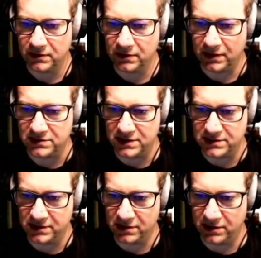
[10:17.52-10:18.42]
And
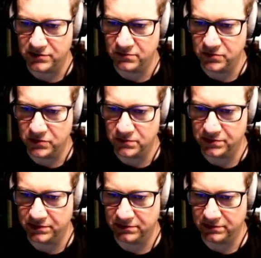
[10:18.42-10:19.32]
any kind of movement
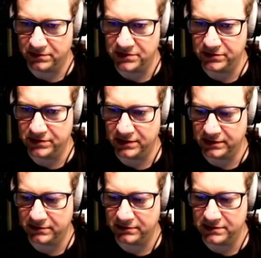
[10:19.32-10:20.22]
that I'm doing here,